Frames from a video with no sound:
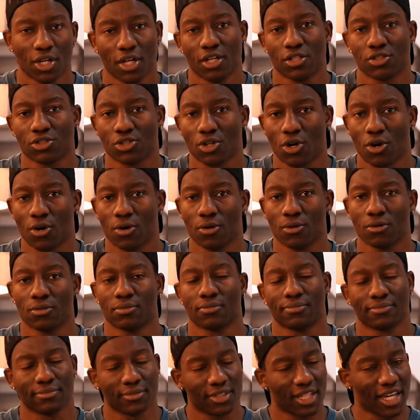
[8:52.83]

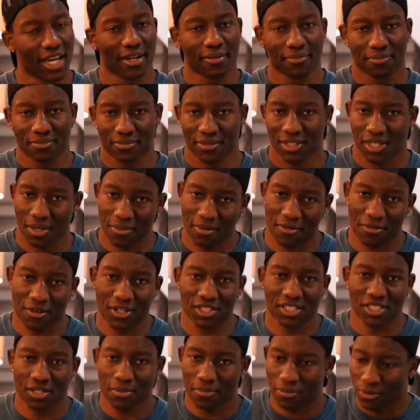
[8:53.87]
So yeah, keep it very
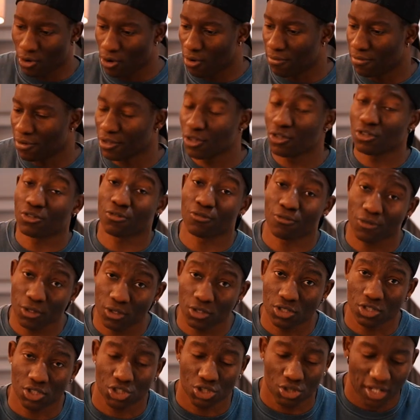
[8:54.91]
simple. Hopefully those
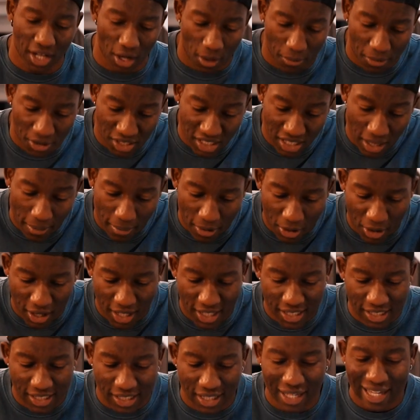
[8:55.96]
foods should help you
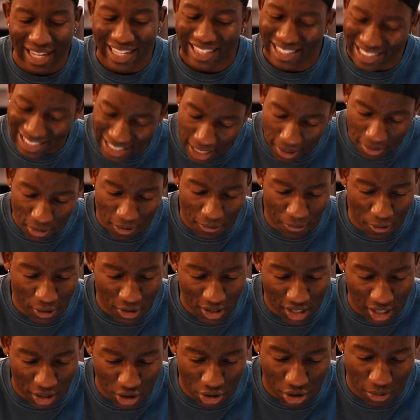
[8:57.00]
summarize the types of foods
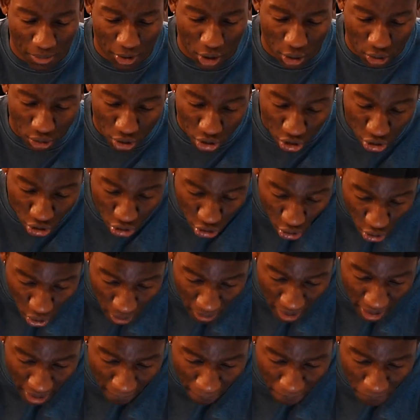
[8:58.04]
that you should be
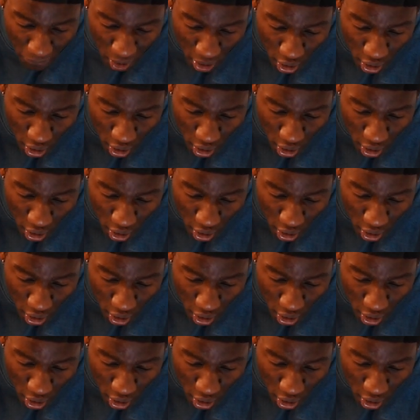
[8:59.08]
consuming.